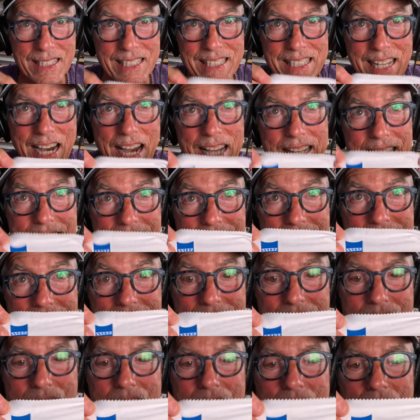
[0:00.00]
Zeiss.
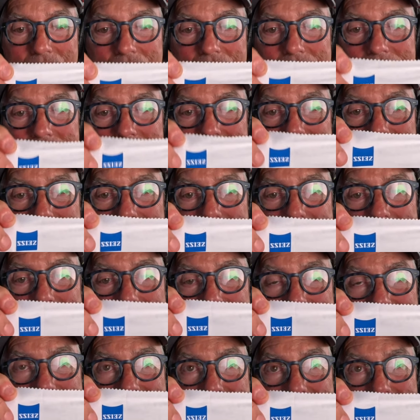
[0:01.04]
Whenever you see the
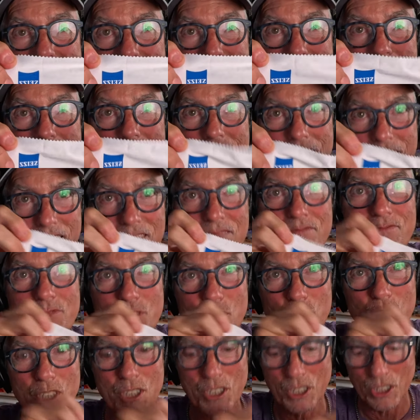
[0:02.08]
Zeiss name,
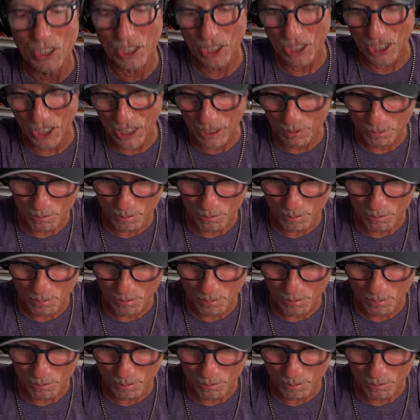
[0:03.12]
you're in good shape.